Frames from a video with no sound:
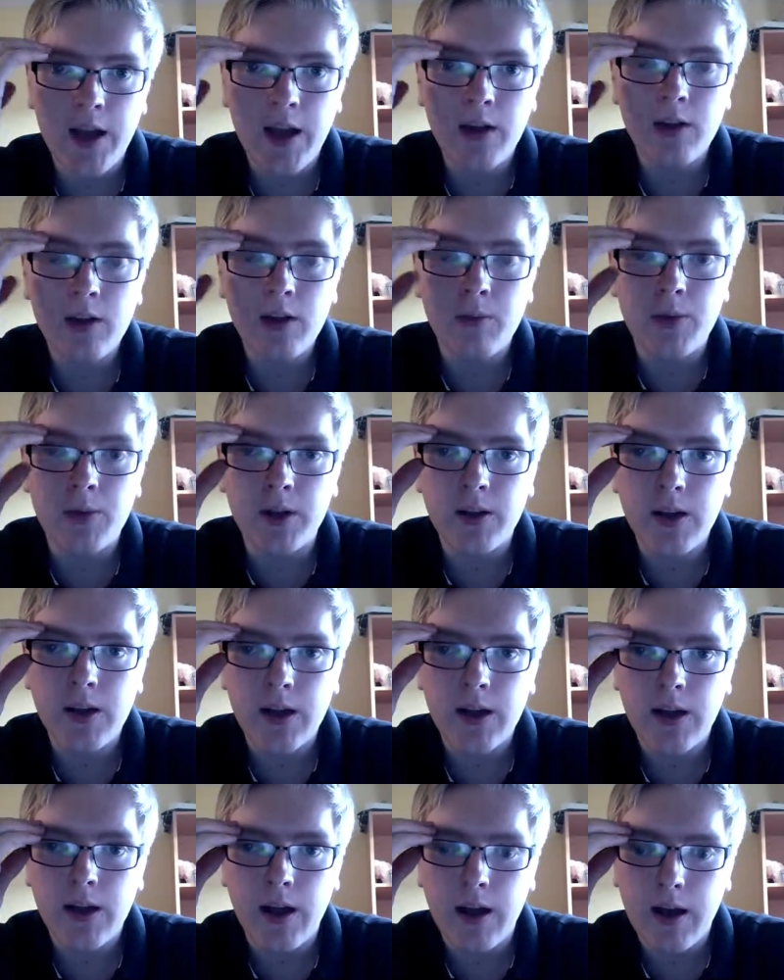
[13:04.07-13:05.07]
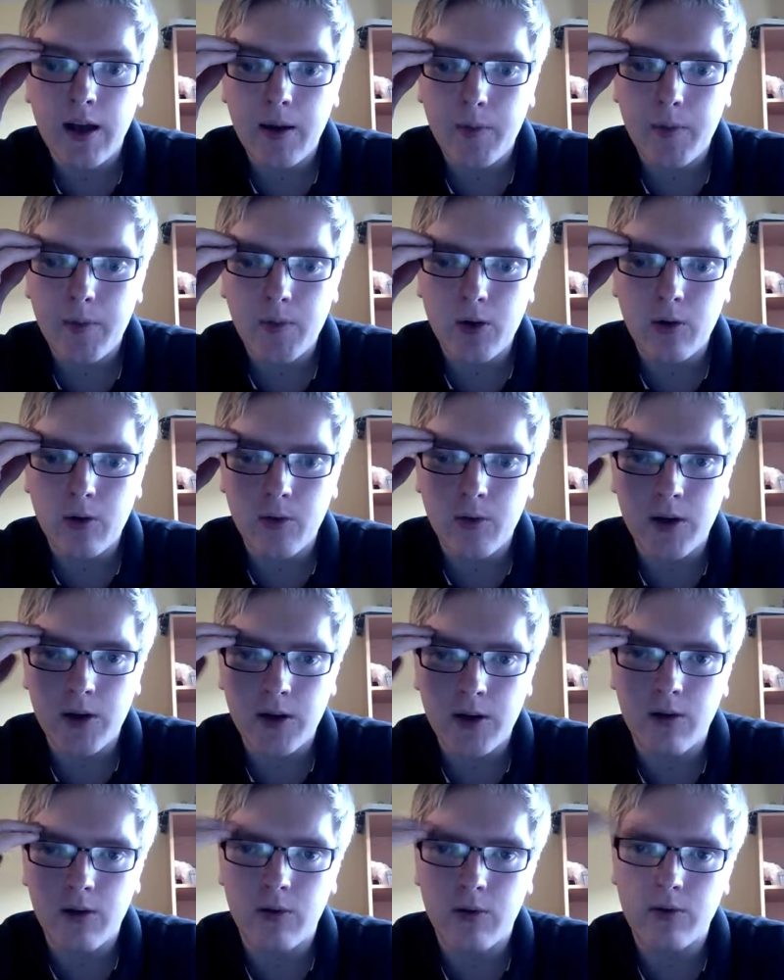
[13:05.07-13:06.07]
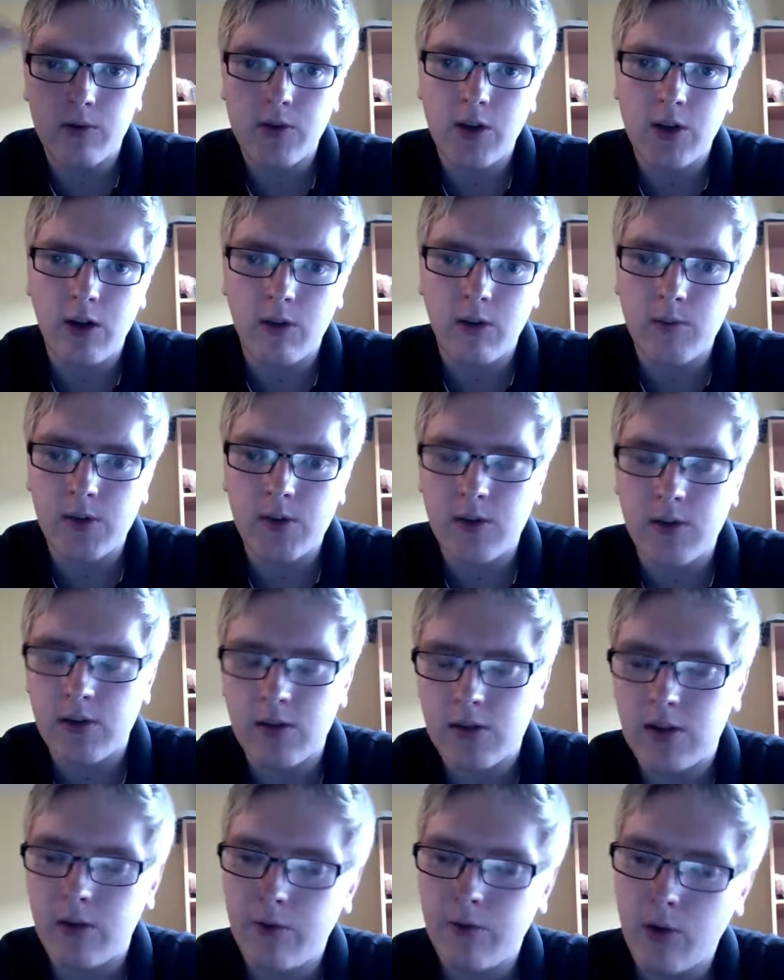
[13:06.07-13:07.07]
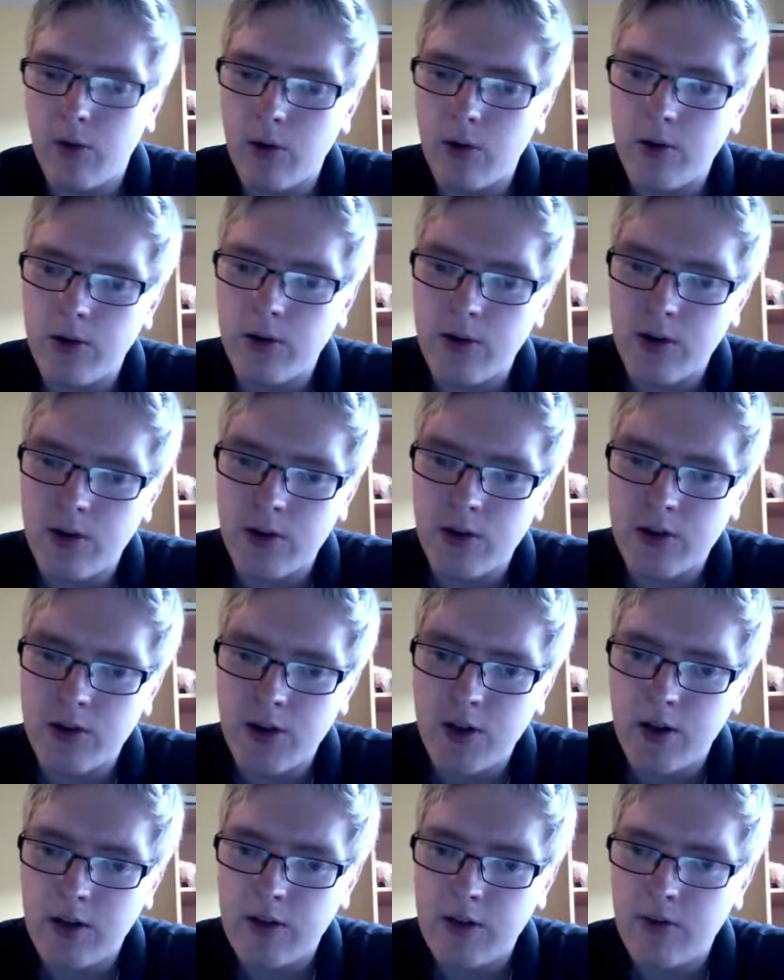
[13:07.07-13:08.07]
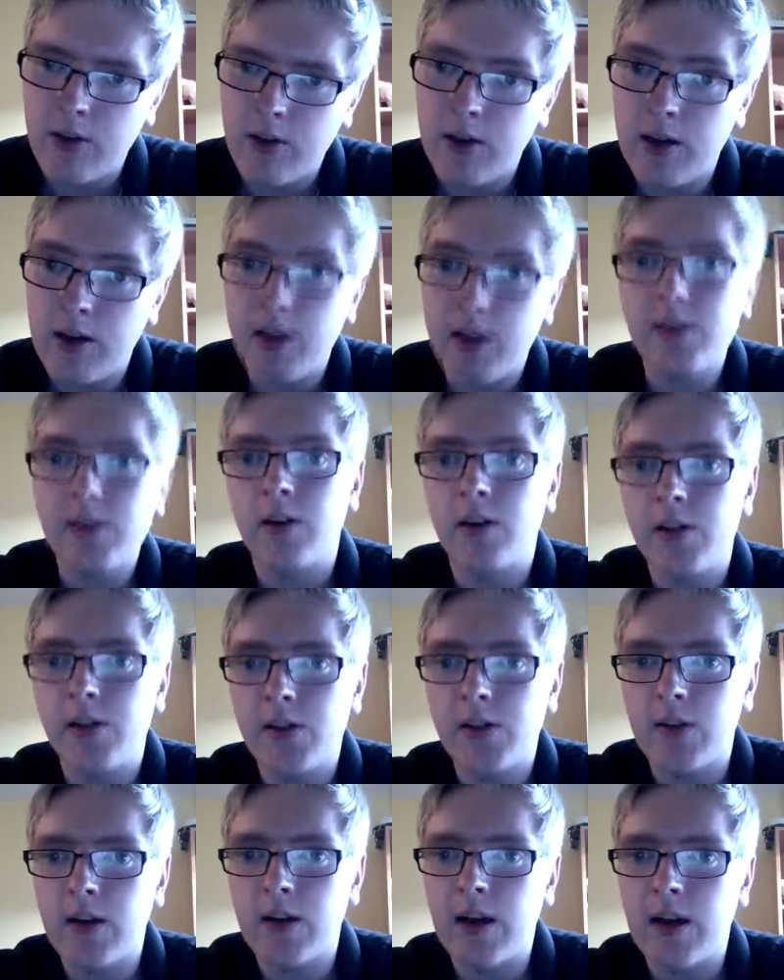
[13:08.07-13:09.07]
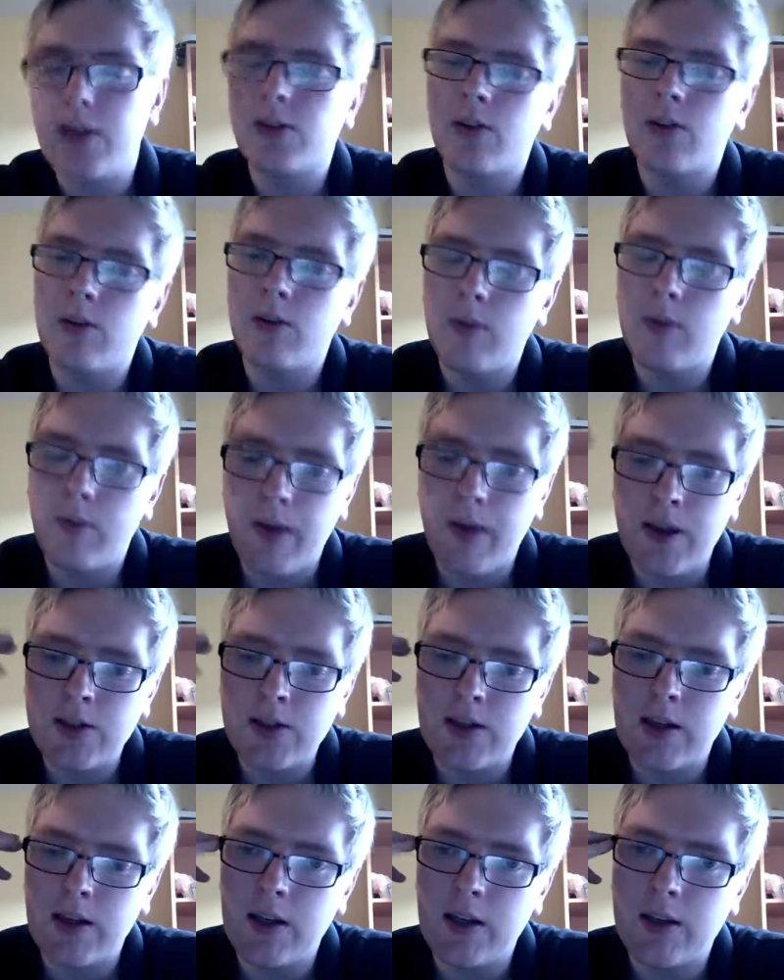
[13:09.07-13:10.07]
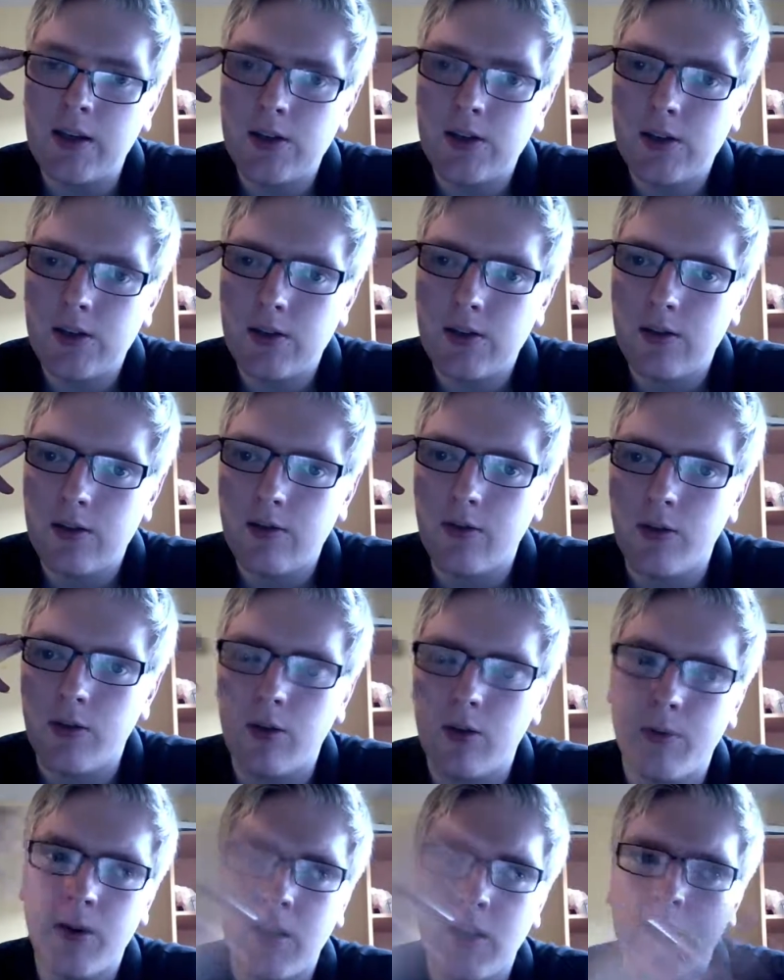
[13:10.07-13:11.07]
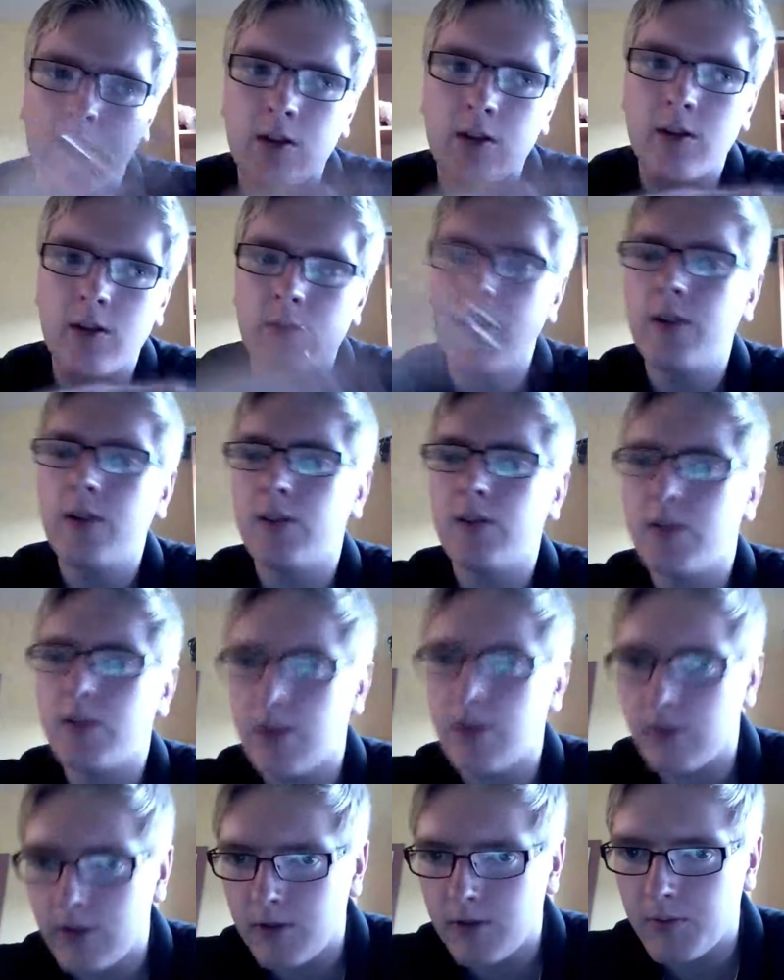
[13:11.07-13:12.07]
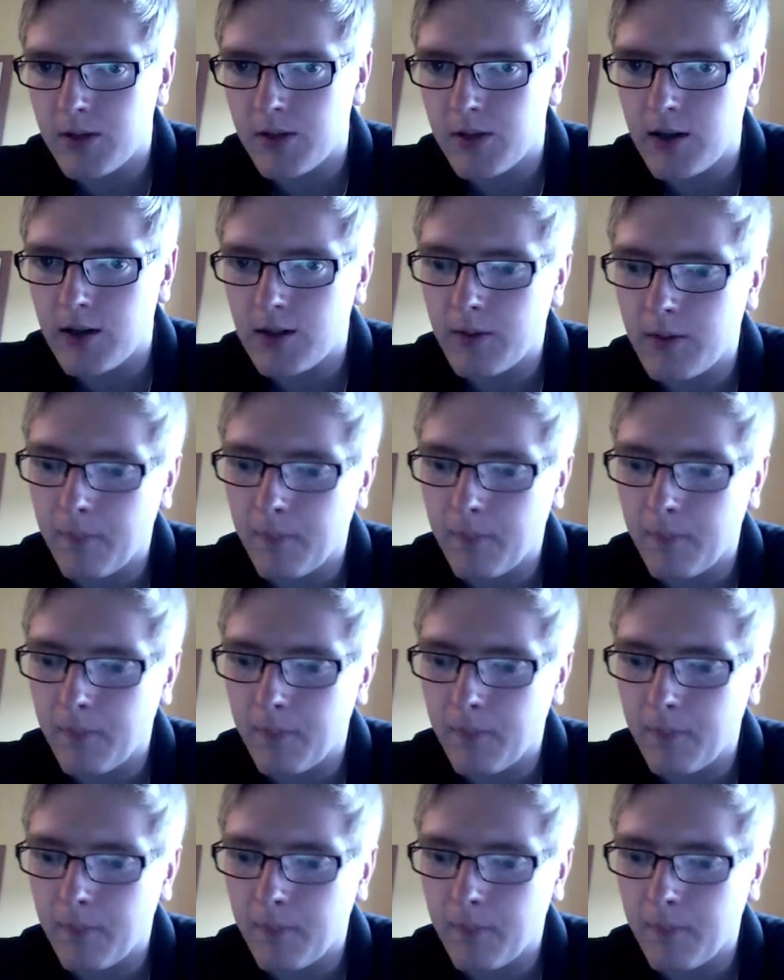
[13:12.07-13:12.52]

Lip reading: completely. You don't want germs and stuff falling on your shirt and everything. It is a nursery, it's going to be messy, it's for your protection as well as the children's protection.